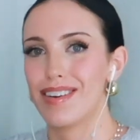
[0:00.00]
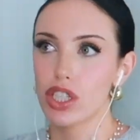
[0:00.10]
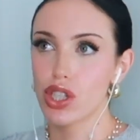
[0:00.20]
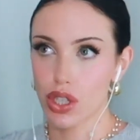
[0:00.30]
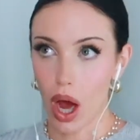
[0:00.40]

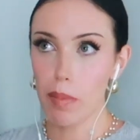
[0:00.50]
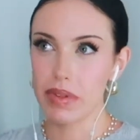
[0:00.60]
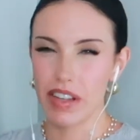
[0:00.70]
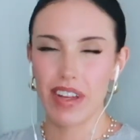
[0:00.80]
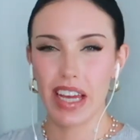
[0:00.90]
Stop
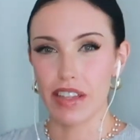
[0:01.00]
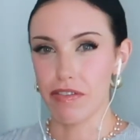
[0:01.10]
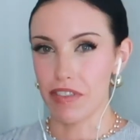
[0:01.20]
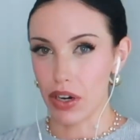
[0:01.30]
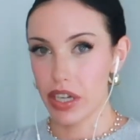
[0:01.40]
living in the
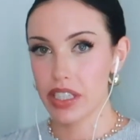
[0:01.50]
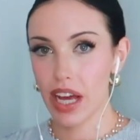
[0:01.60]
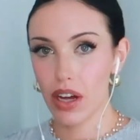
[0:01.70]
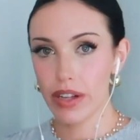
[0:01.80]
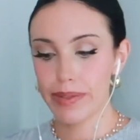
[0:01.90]
fairy
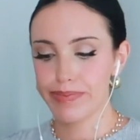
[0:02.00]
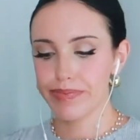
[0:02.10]
tale.